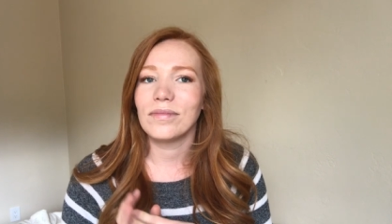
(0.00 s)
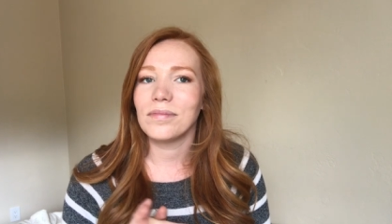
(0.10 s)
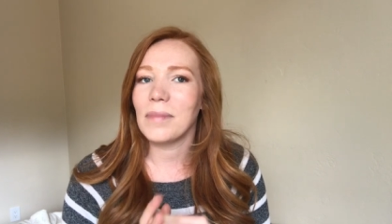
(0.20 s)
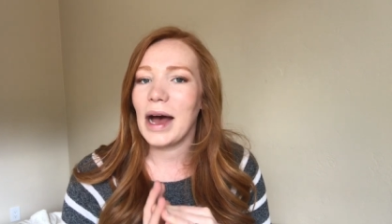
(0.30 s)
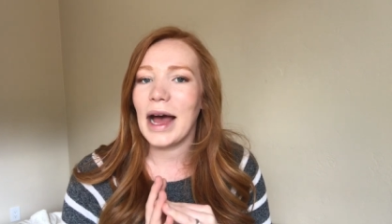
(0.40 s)

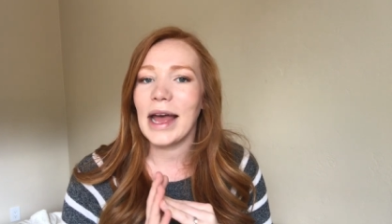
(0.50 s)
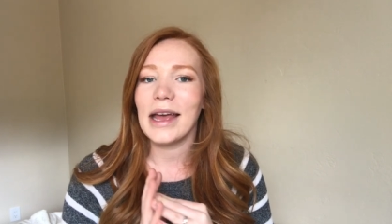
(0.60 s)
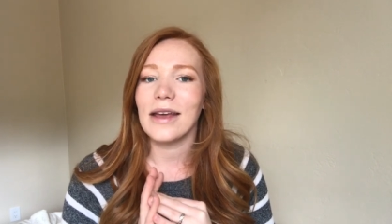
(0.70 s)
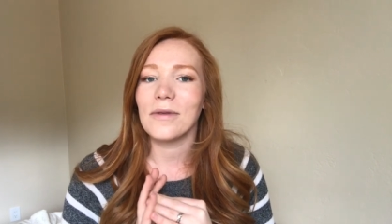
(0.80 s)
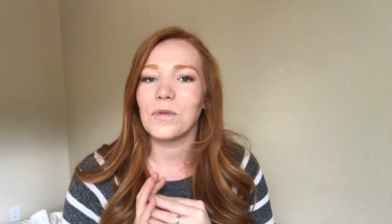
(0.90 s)

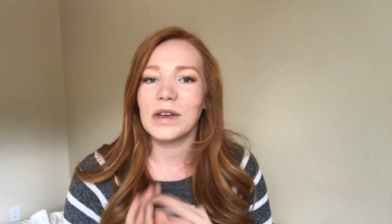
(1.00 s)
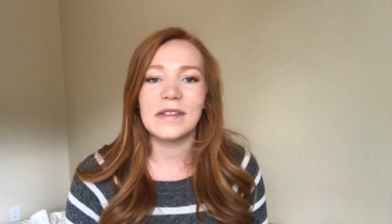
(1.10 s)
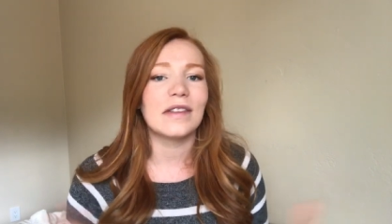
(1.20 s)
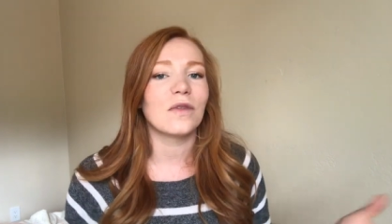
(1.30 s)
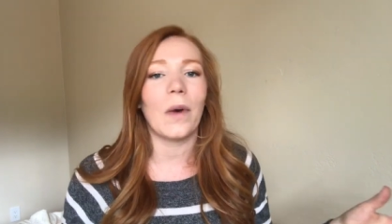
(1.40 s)
my
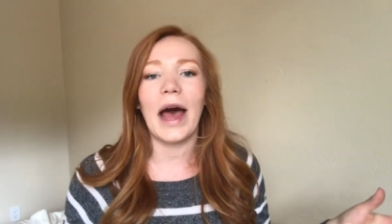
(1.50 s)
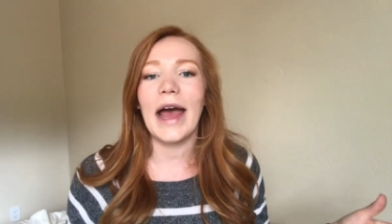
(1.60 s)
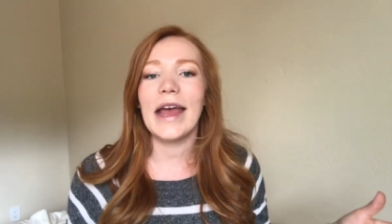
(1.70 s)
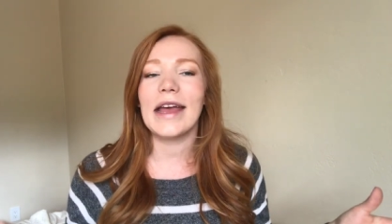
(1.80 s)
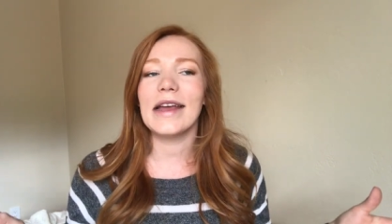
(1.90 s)
reasons
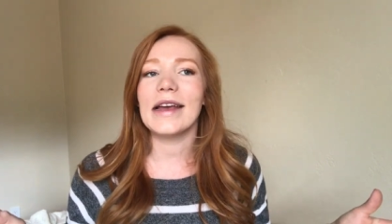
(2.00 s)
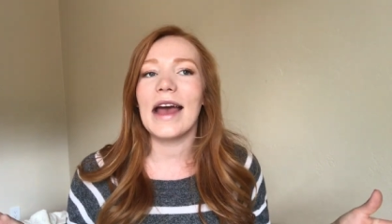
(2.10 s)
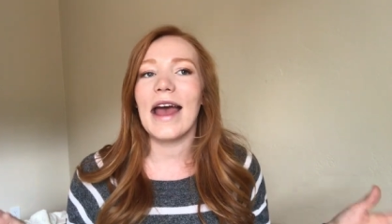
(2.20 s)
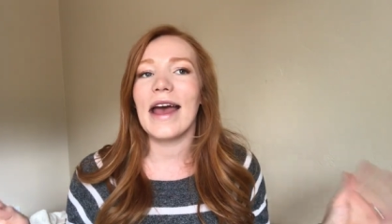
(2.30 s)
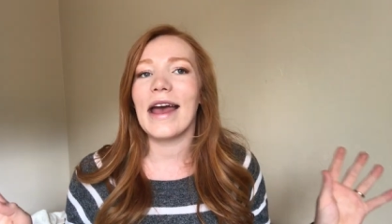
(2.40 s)
why
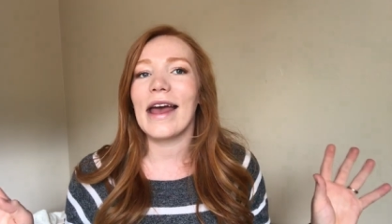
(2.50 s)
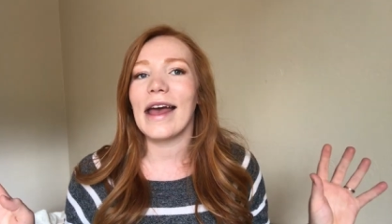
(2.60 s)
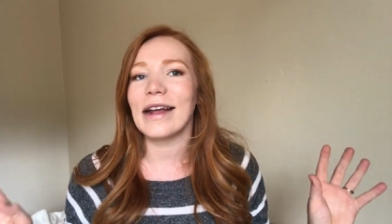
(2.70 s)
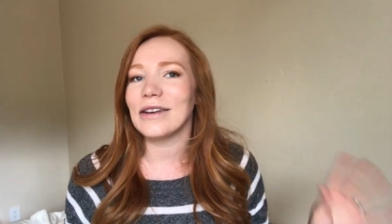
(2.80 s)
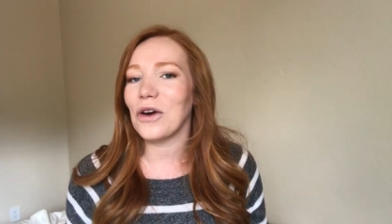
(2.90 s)

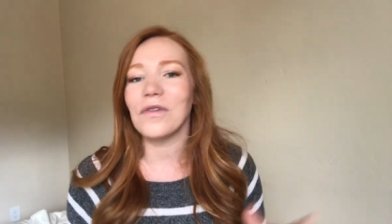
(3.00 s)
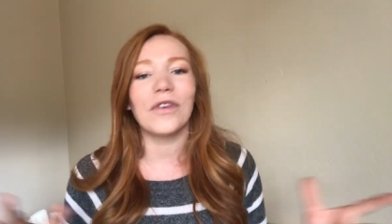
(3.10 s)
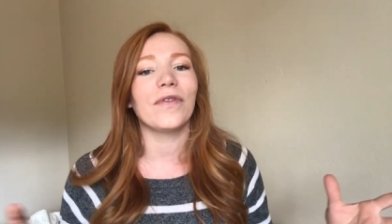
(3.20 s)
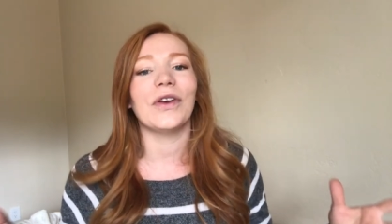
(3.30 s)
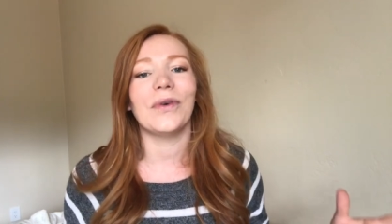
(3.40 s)
and
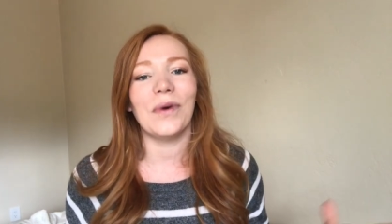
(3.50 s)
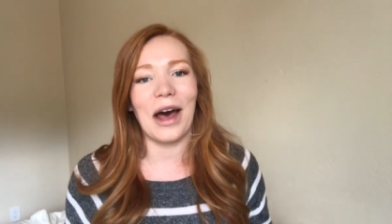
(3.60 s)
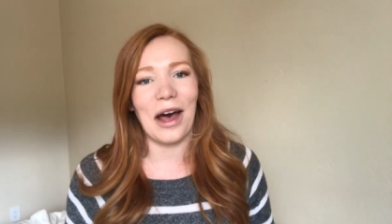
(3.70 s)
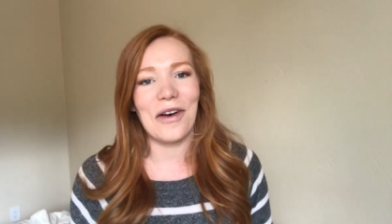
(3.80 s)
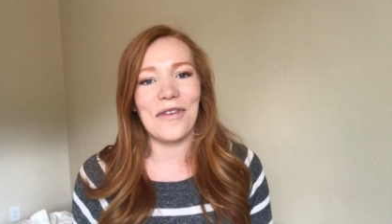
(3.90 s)
overview
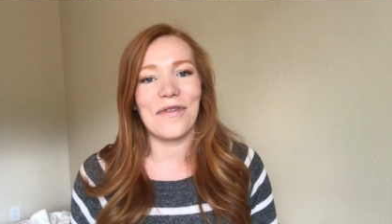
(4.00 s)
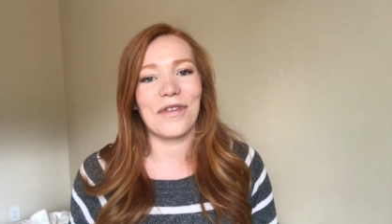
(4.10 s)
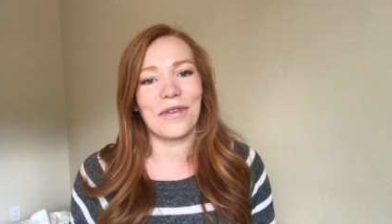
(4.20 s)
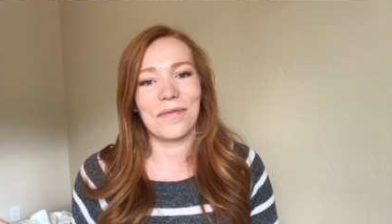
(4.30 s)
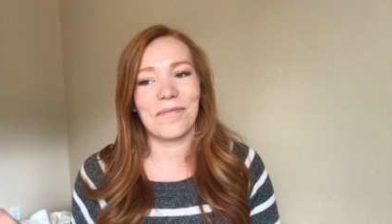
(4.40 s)

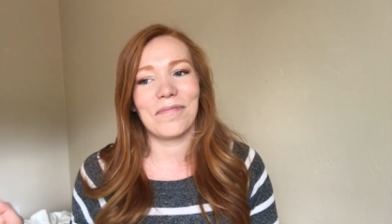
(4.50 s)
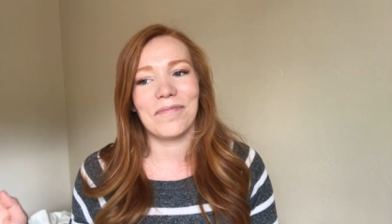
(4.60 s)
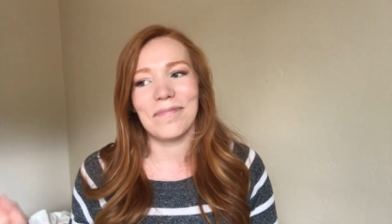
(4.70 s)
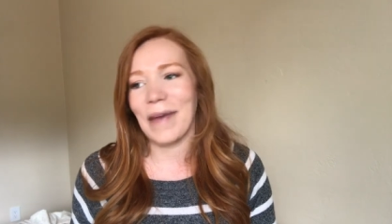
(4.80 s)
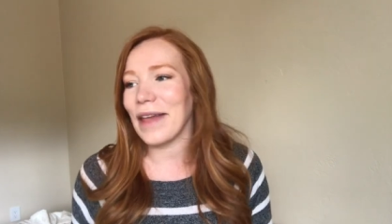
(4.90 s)
of
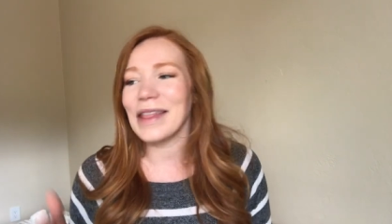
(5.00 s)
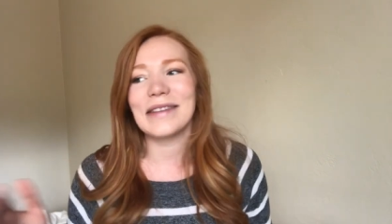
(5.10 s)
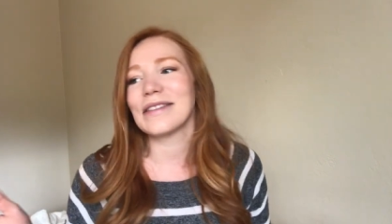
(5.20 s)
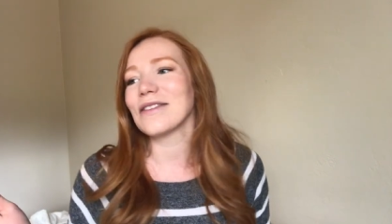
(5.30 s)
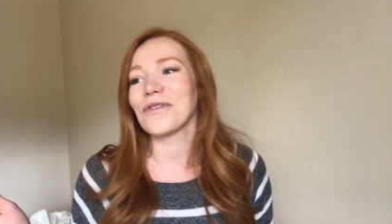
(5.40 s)
Math
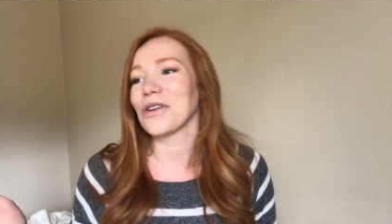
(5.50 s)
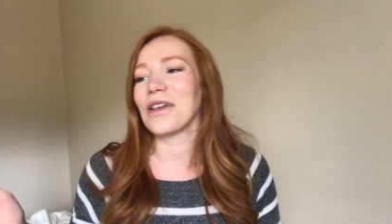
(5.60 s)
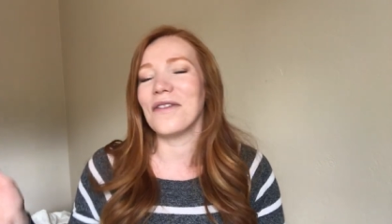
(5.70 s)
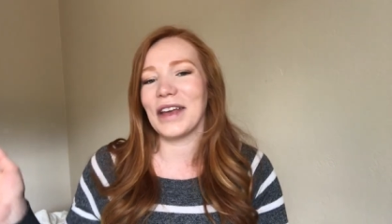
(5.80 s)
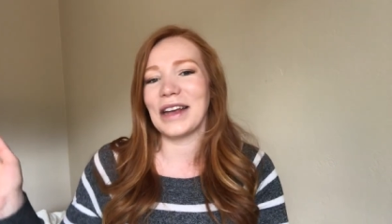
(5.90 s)
Lessons for a
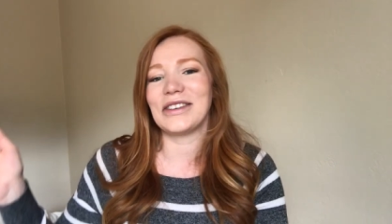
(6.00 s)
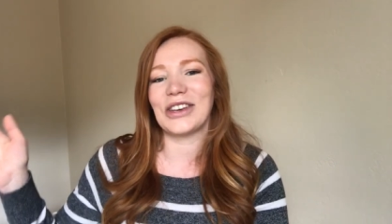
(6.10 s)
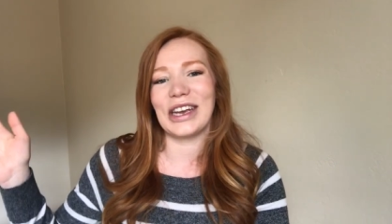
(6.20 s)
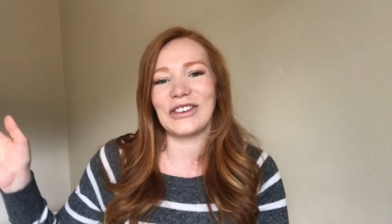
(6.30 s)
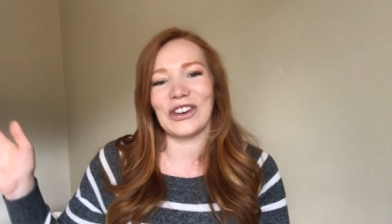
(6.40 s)
Living
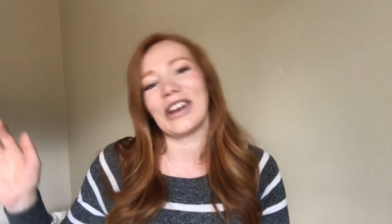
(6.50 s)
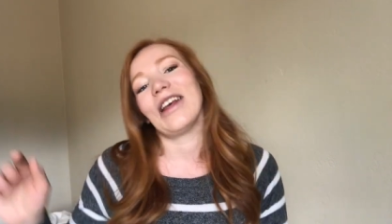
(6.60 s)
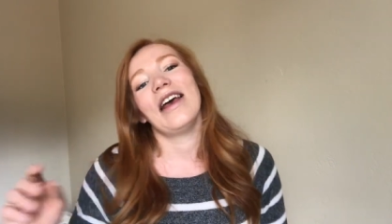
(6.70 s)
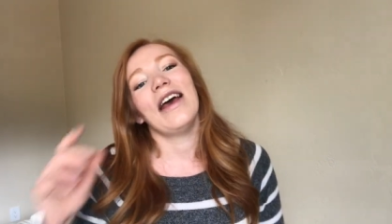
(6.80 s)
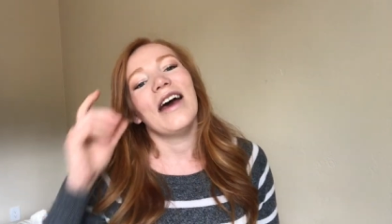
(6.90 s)
Education.
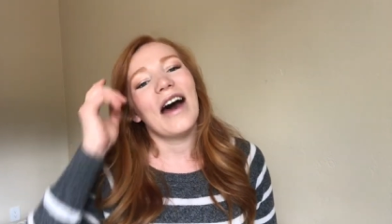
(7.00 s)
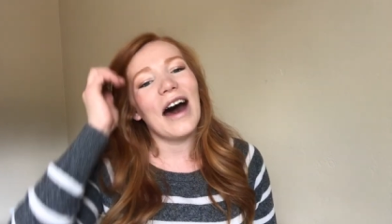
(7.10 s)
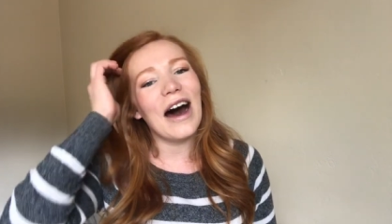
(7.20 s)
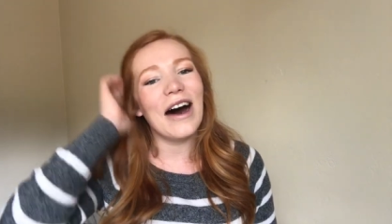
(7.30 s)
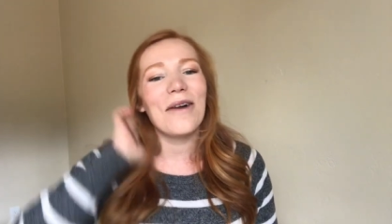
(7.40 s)

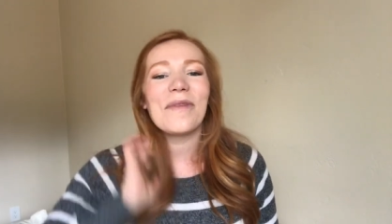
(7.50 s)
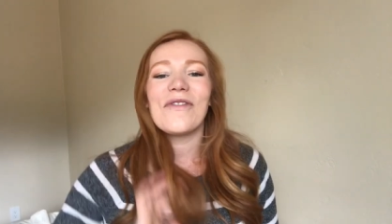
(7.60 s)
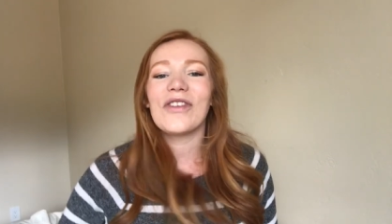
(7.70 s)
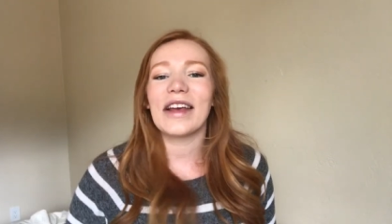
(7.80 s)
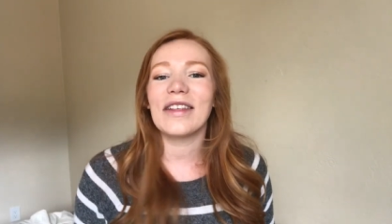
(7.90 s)
Um,
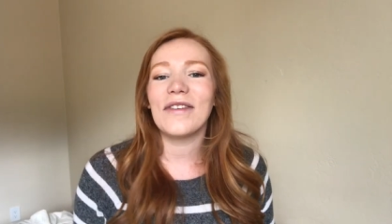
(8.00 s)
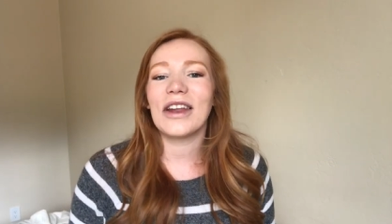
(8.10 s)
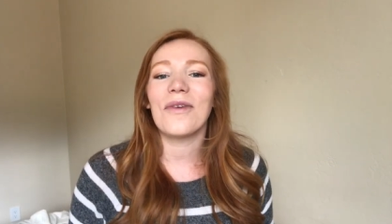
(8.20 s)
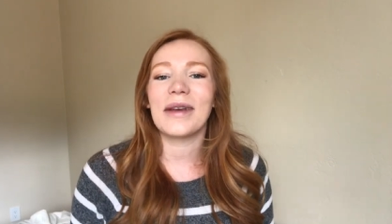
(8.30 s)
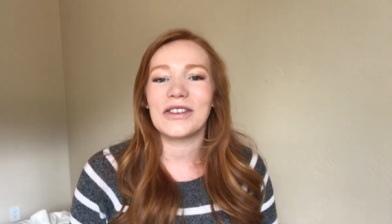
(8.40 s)
if you like the
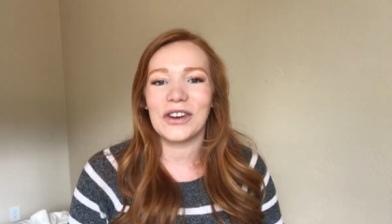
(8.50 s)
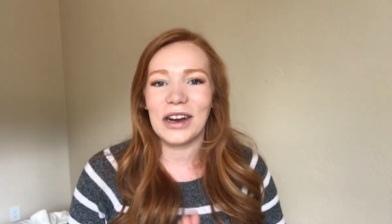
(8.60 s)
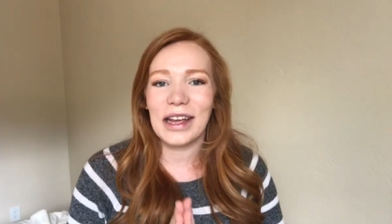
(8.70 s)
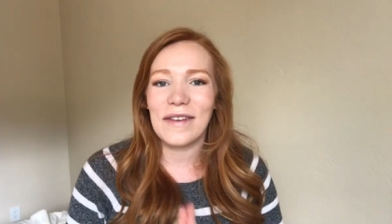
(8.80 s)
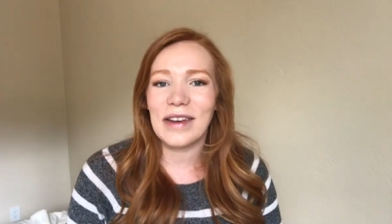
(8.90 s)
video, make sure
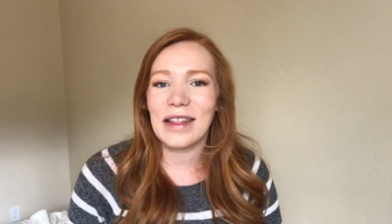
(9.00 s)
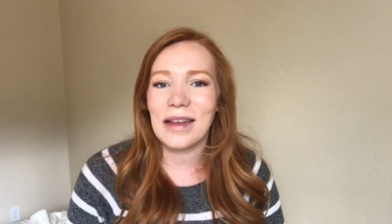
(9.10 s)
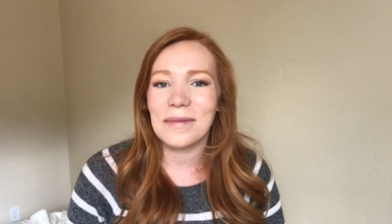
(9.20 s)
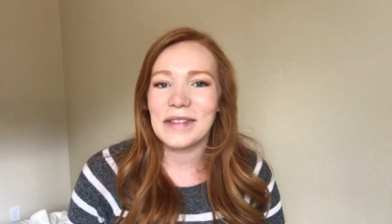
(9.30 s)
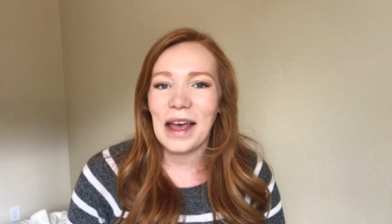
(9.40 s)
and give it a
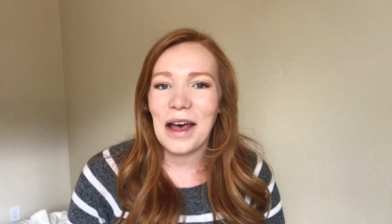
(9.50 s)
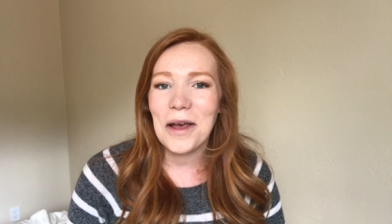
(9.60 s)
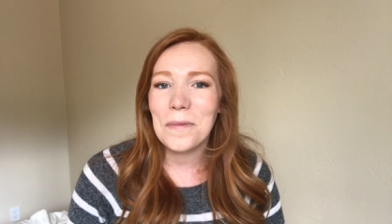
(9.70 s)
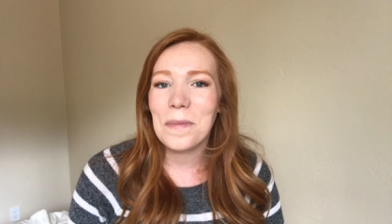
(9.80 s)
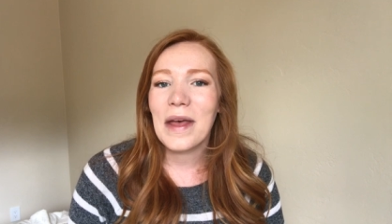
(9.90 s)
thumbs
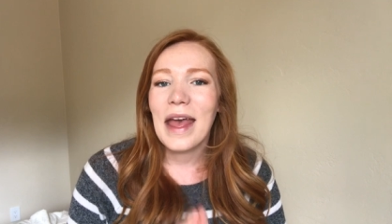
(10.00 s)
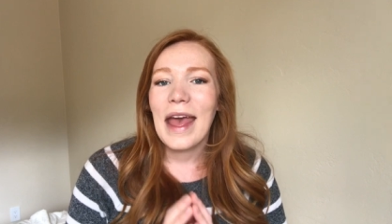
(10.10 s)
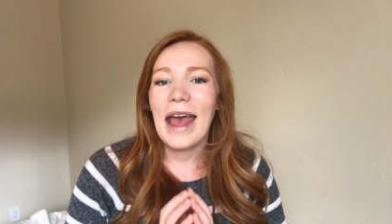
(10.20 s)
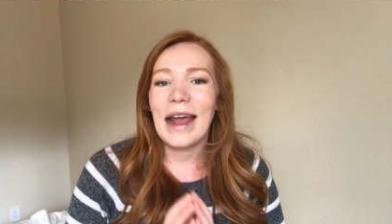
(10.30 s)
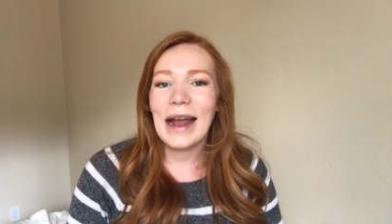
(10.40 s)
up,
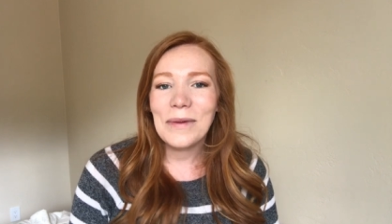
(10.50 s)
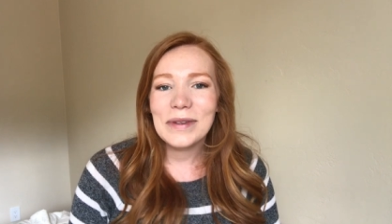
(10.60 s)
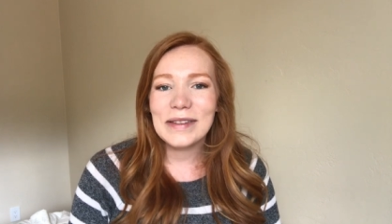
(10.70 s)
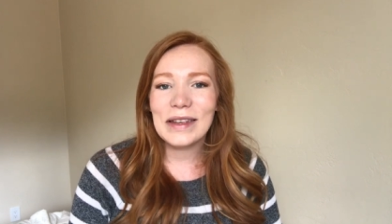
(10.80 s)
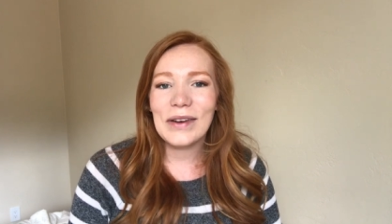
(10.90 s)
and I
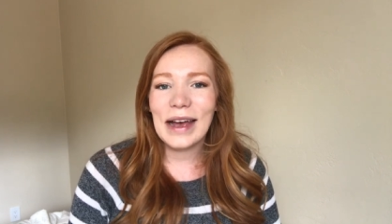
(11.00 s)
will see you